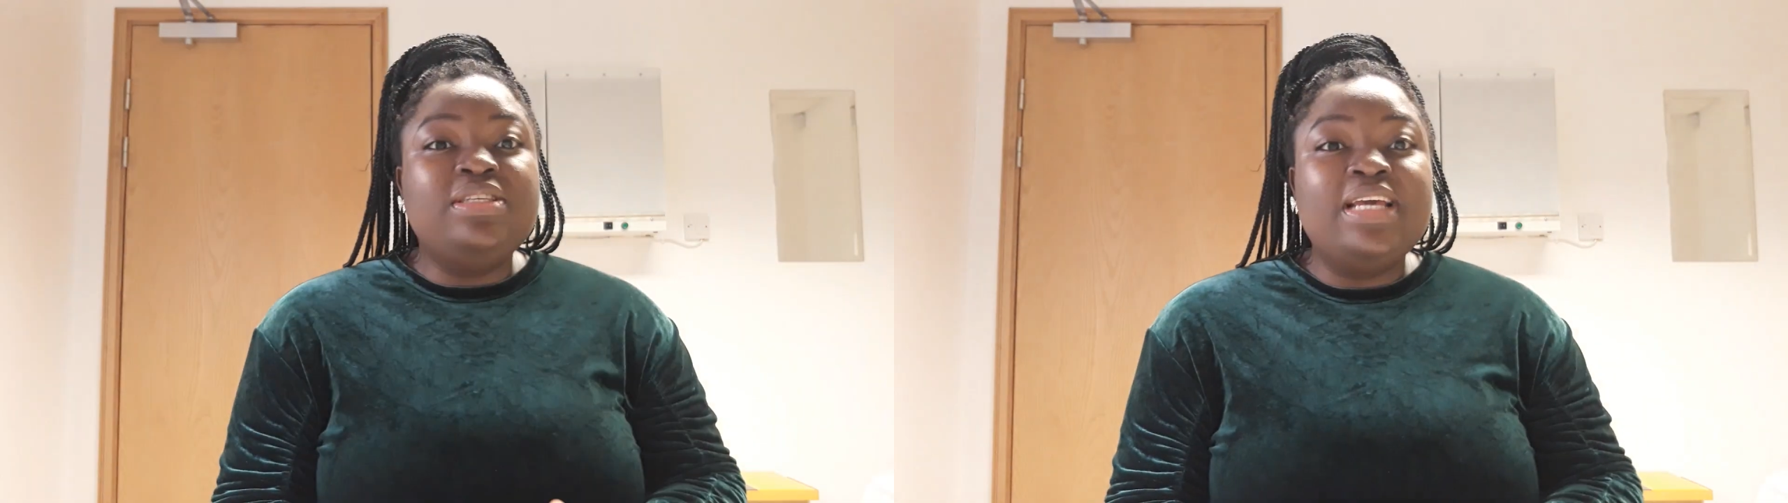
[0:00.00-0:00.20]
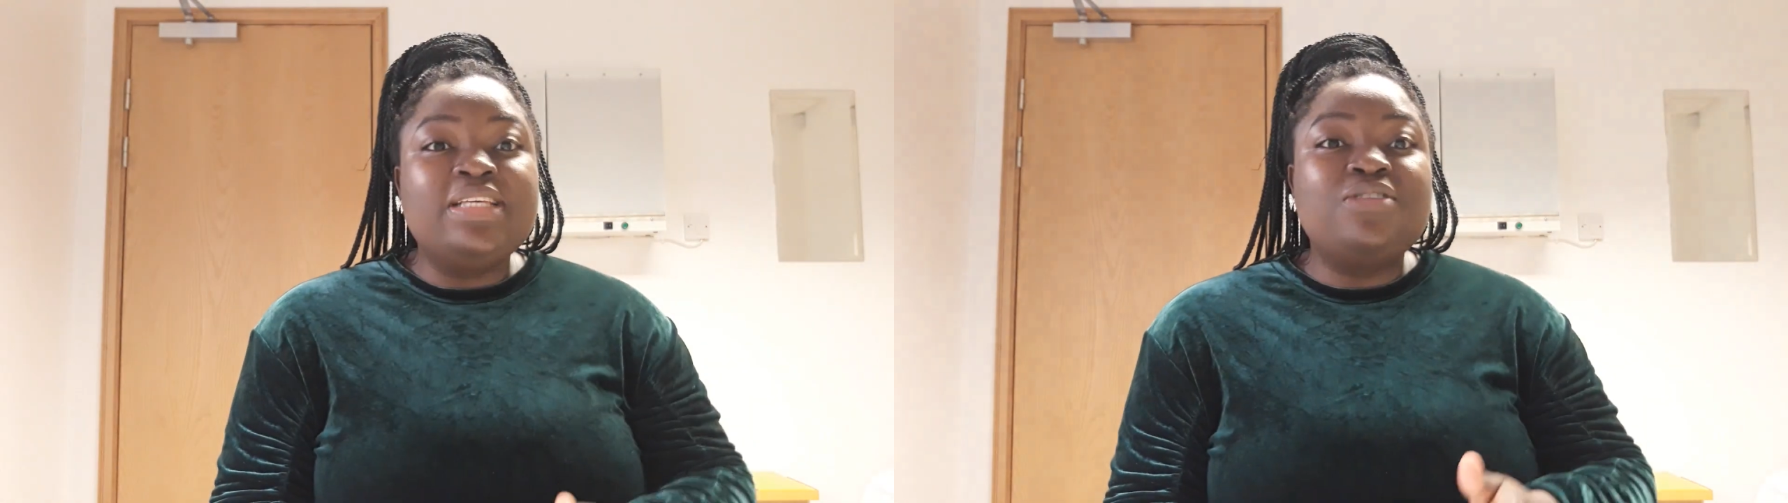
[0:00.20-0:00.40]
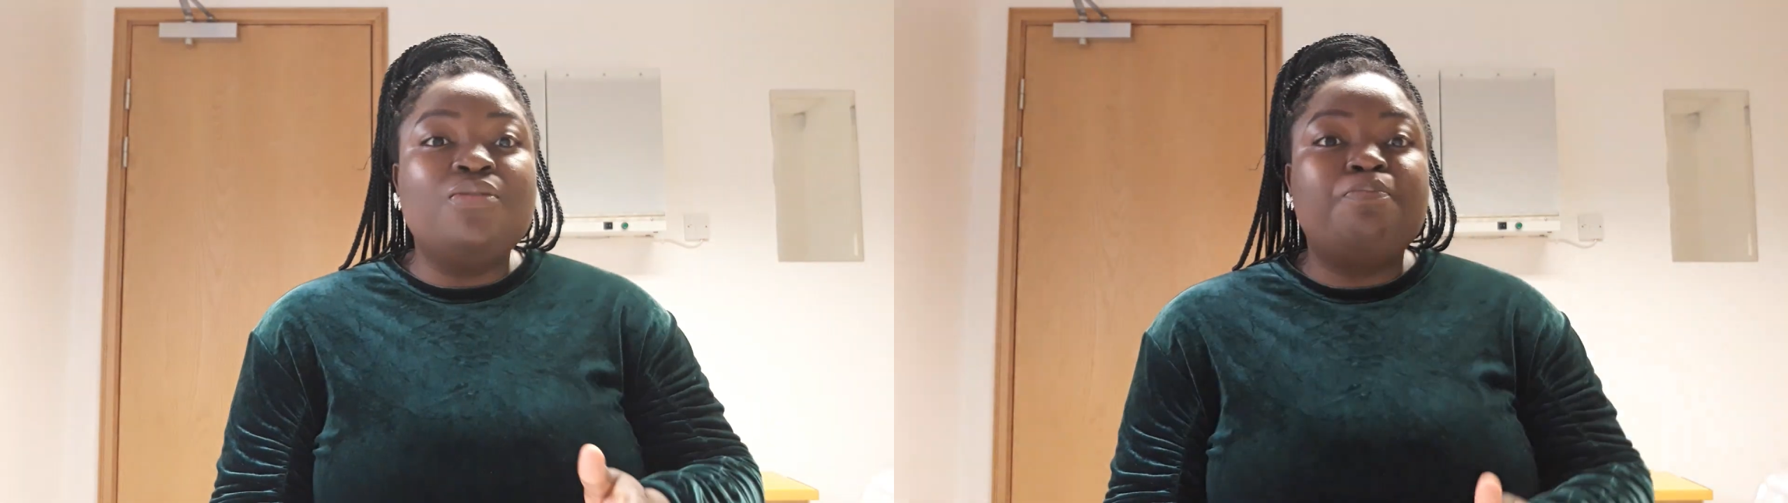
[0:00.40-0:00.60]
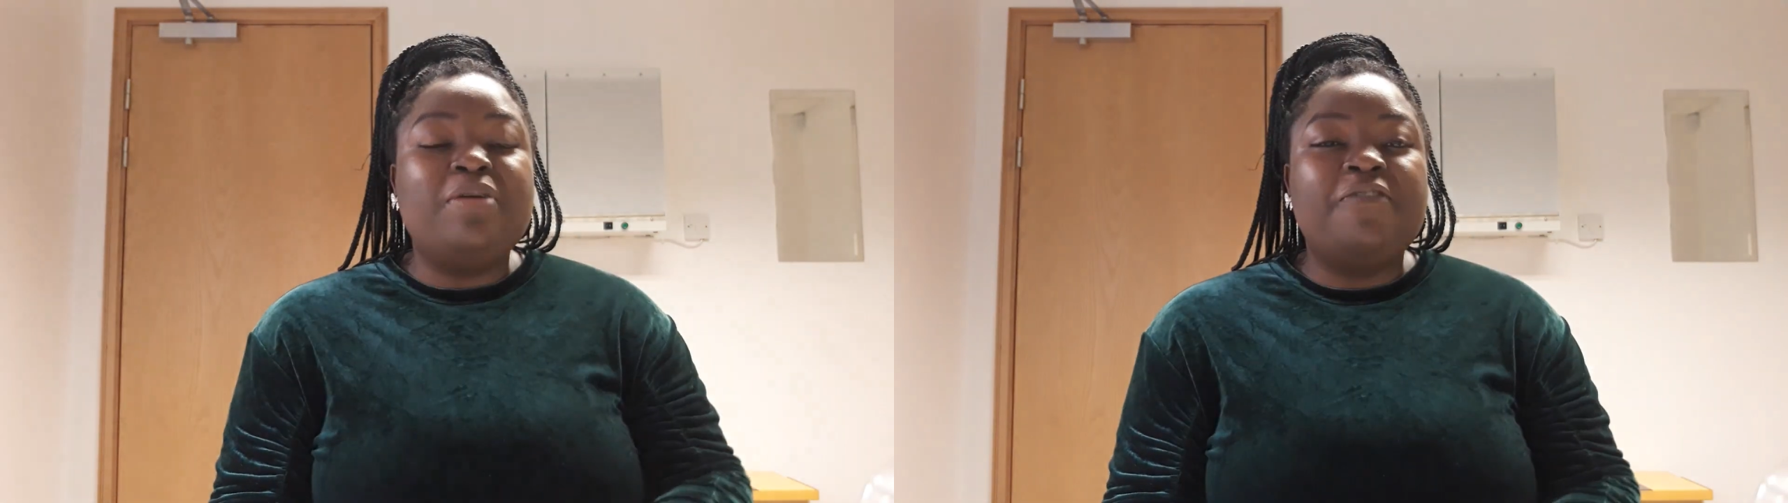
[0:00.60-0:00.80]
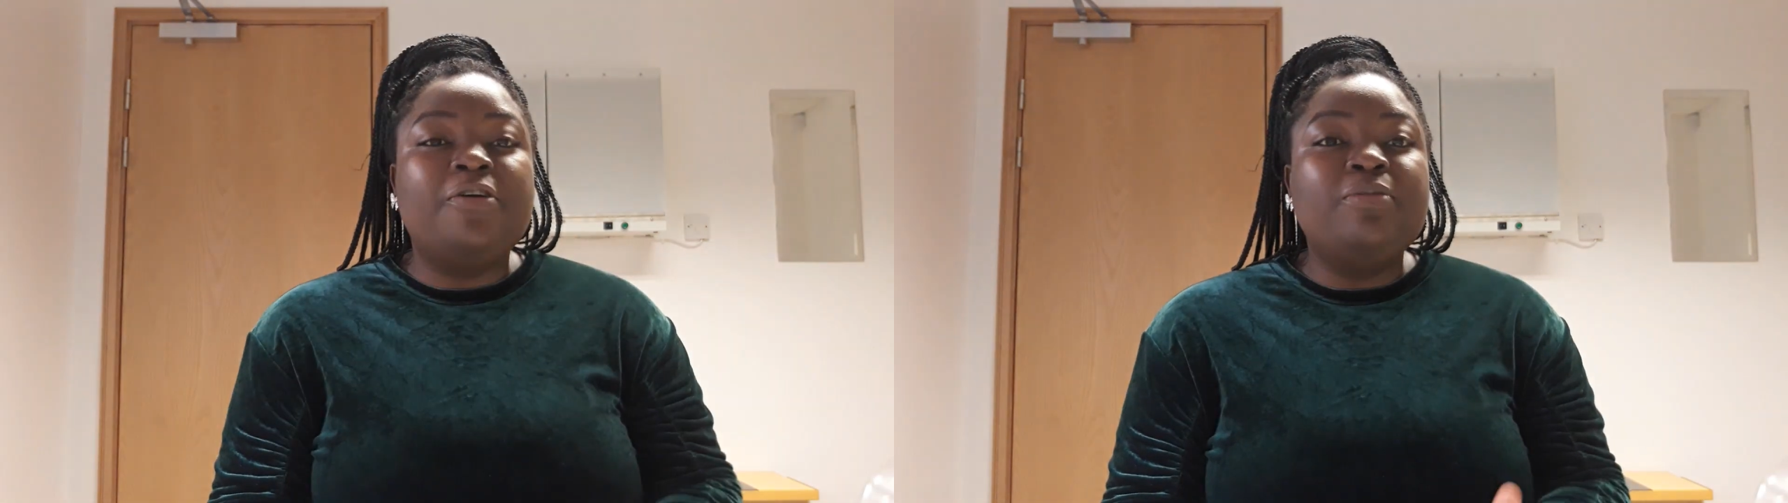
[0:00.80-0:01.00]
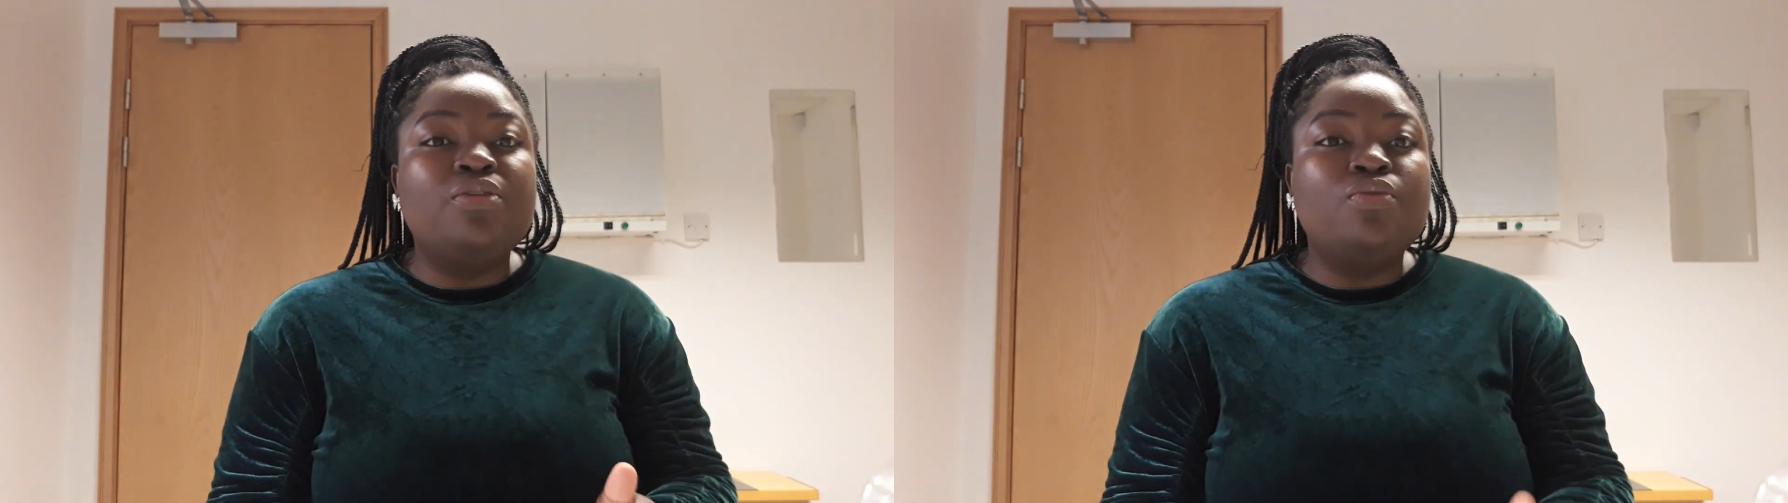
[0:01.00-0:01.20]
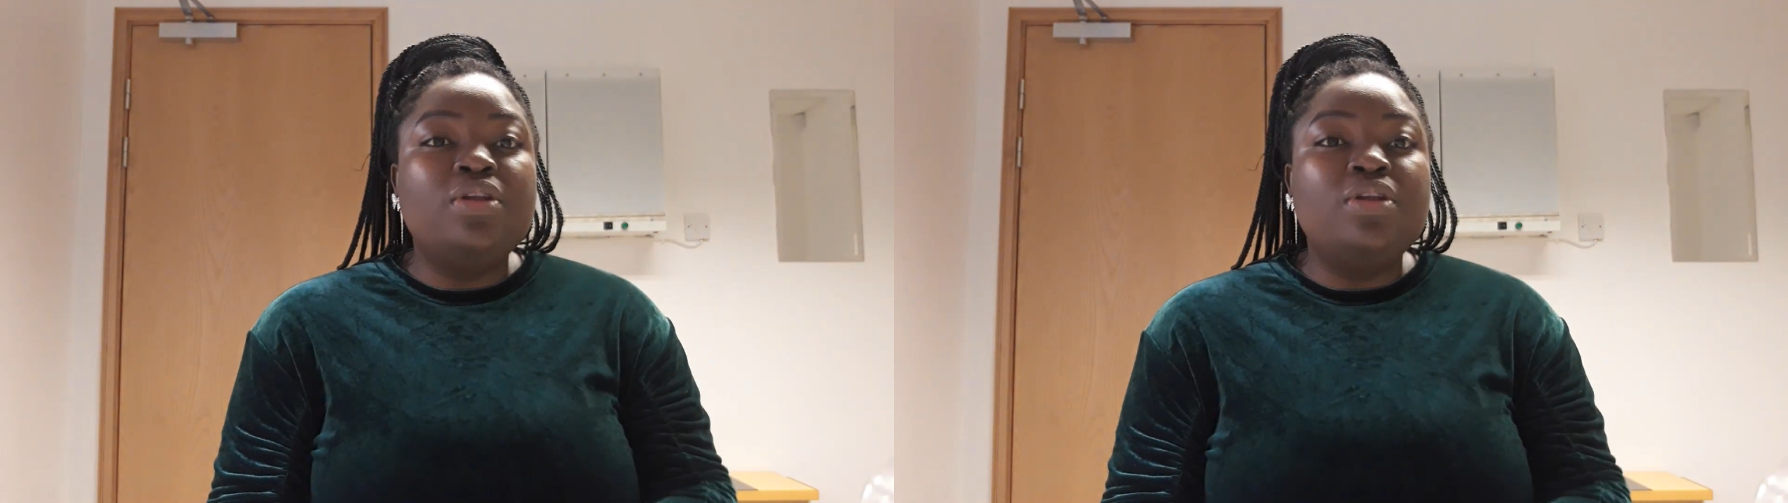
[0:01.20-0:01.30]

years performing